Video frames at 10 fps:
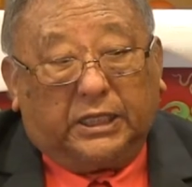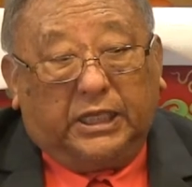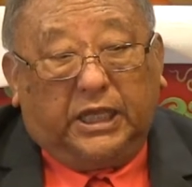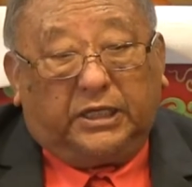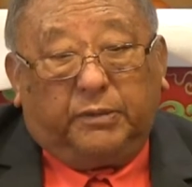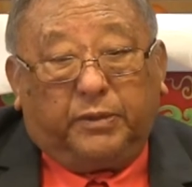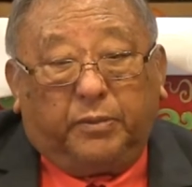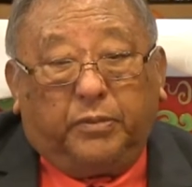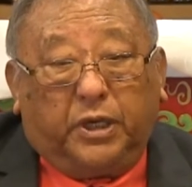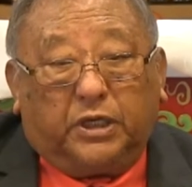Native
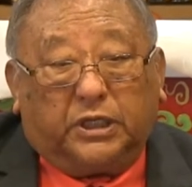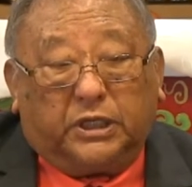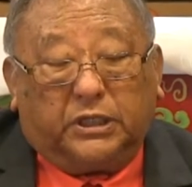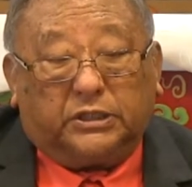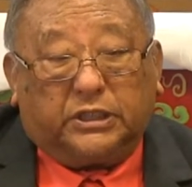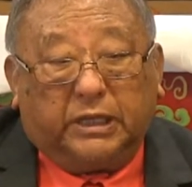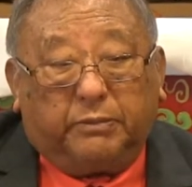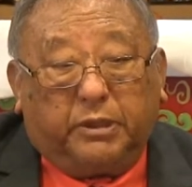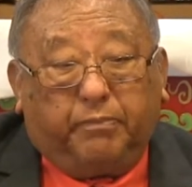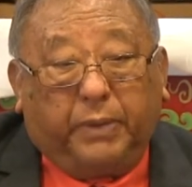Americans
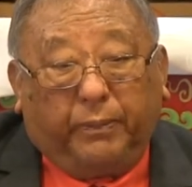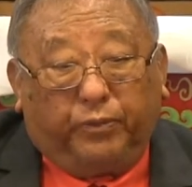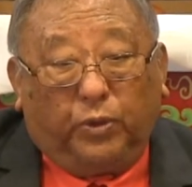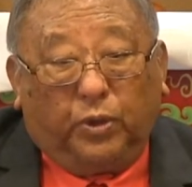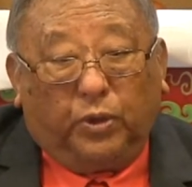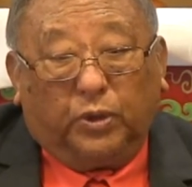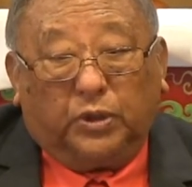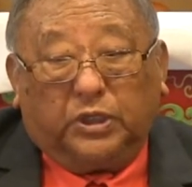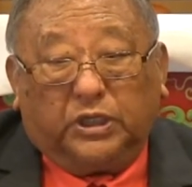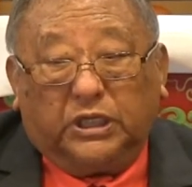have the buffalo
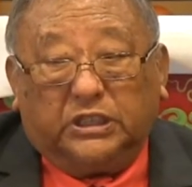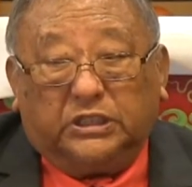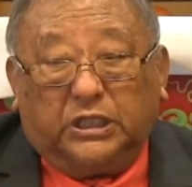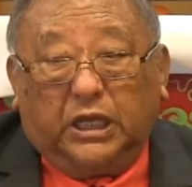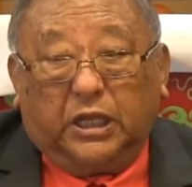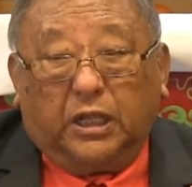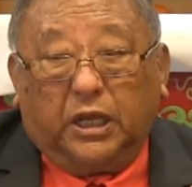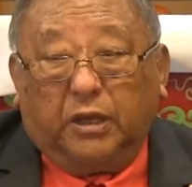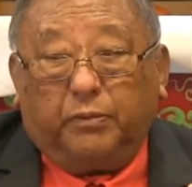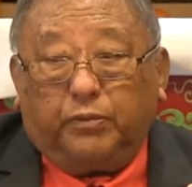is their
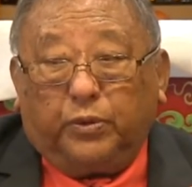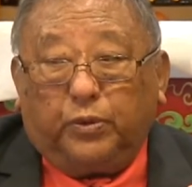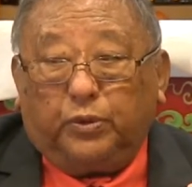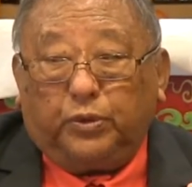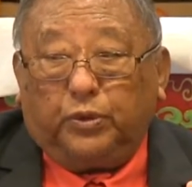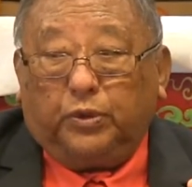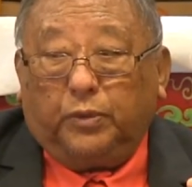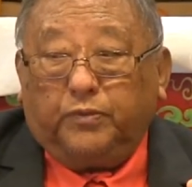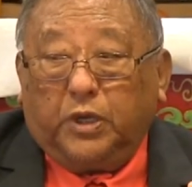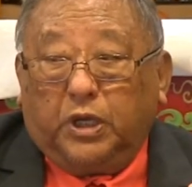livelihood, you
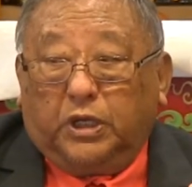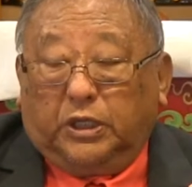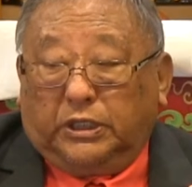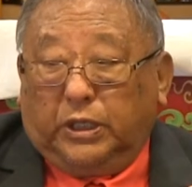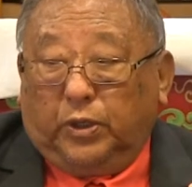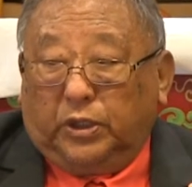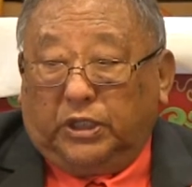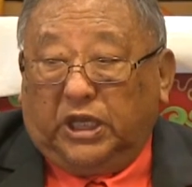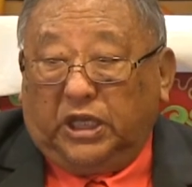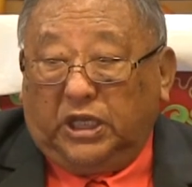know.
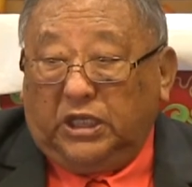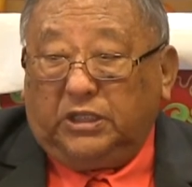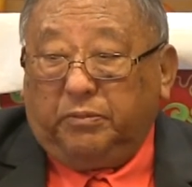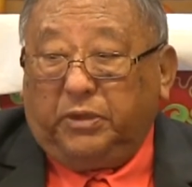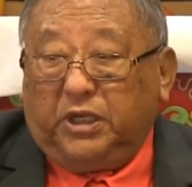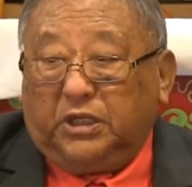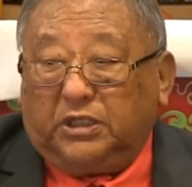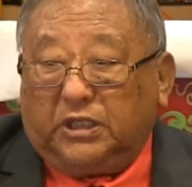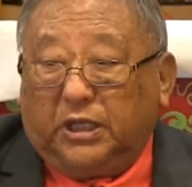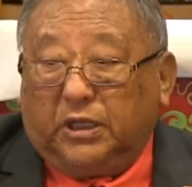They eat
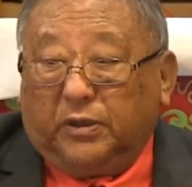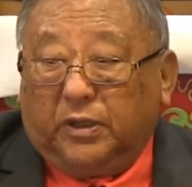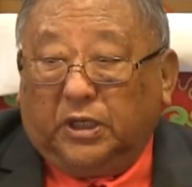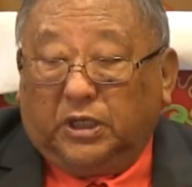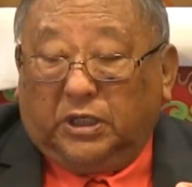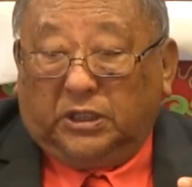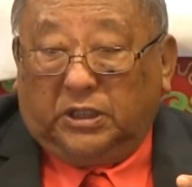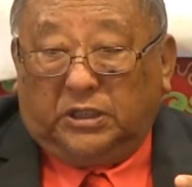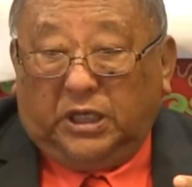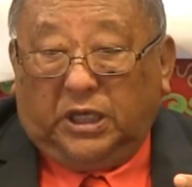meat, they
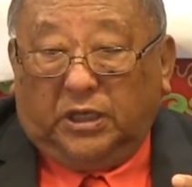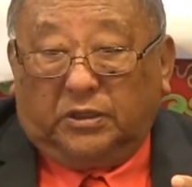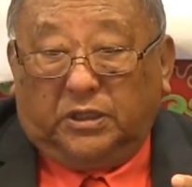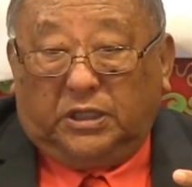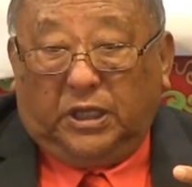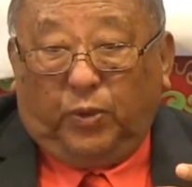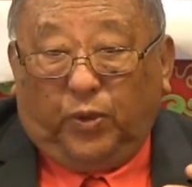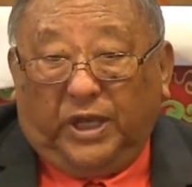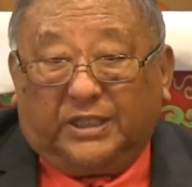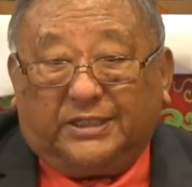
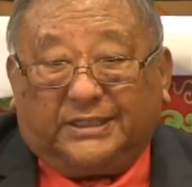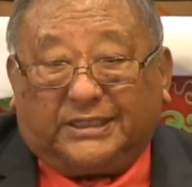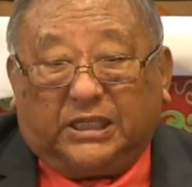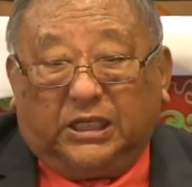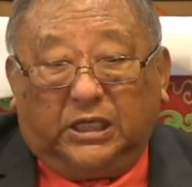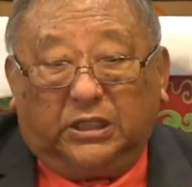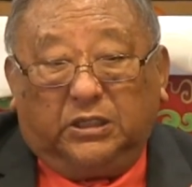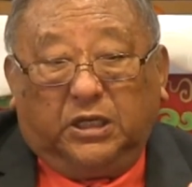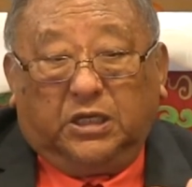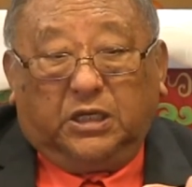wear the skin,
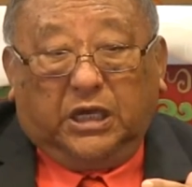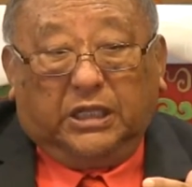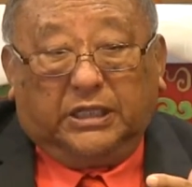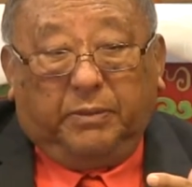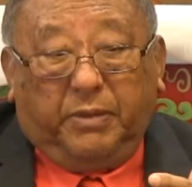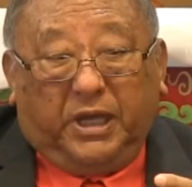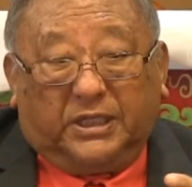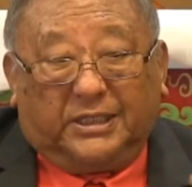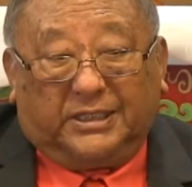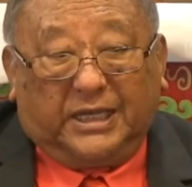and they
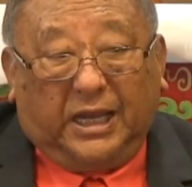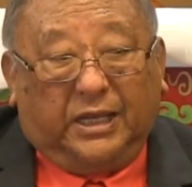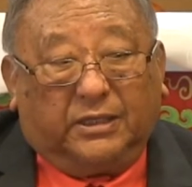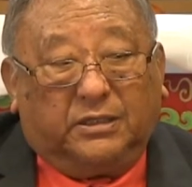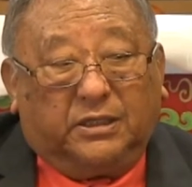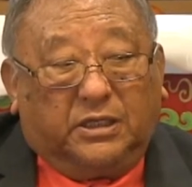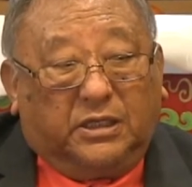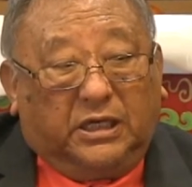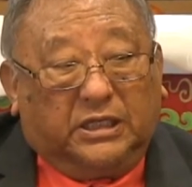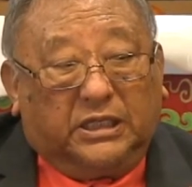make the tent,
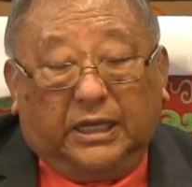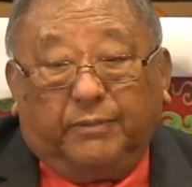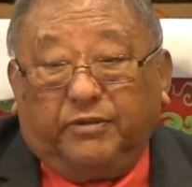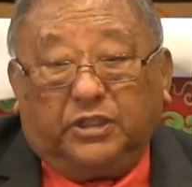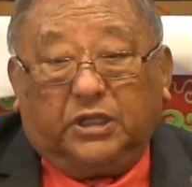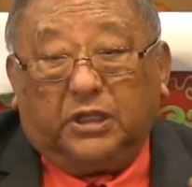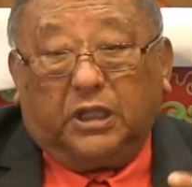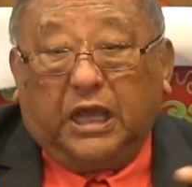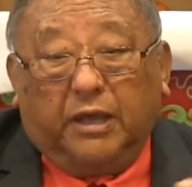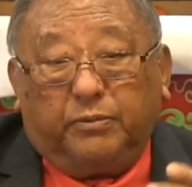and everything,
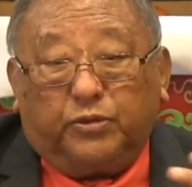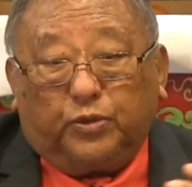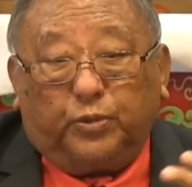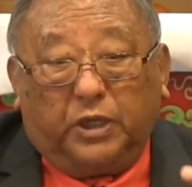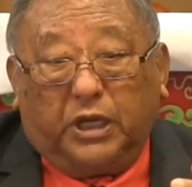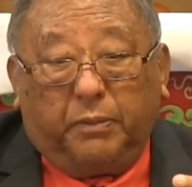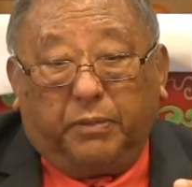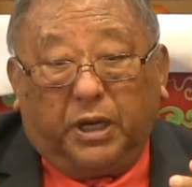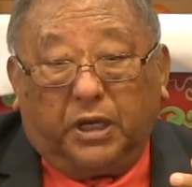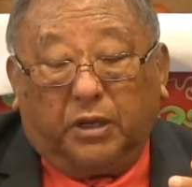life supply
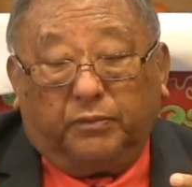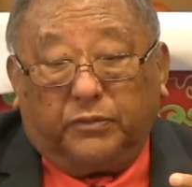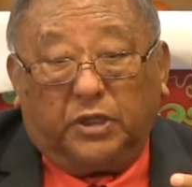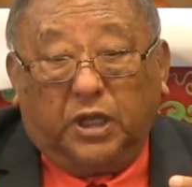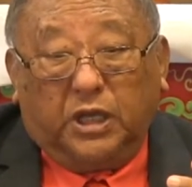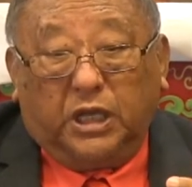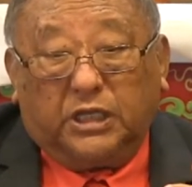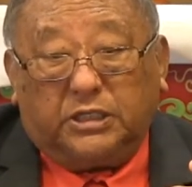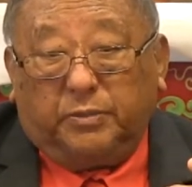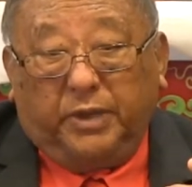by it.
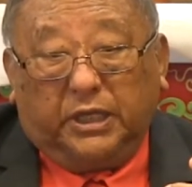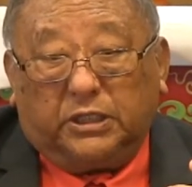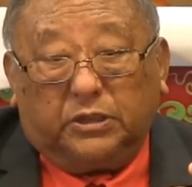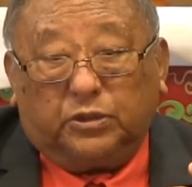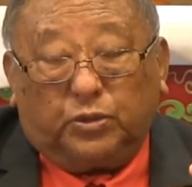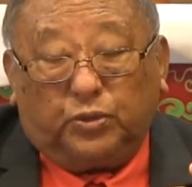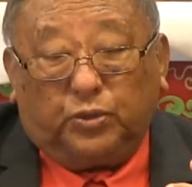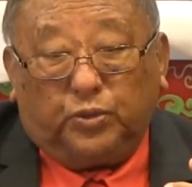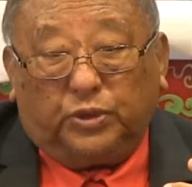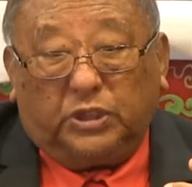And Tibetans
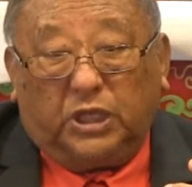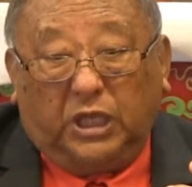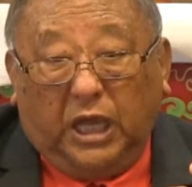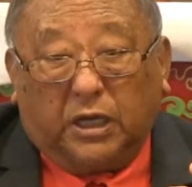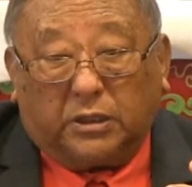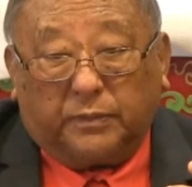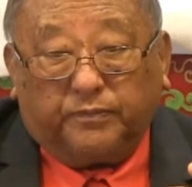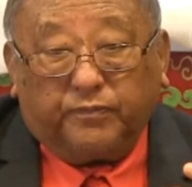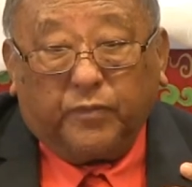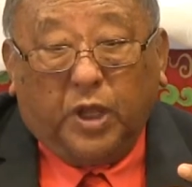too with the yak.
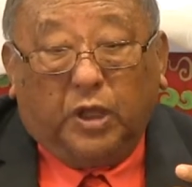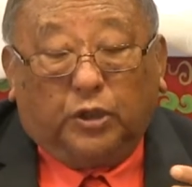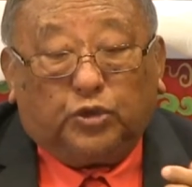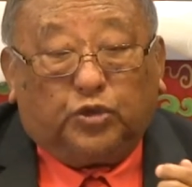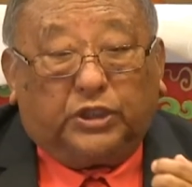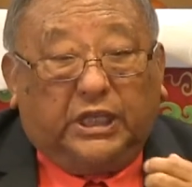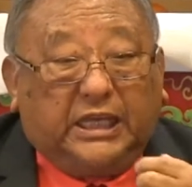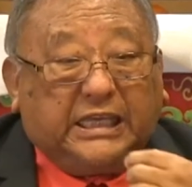So they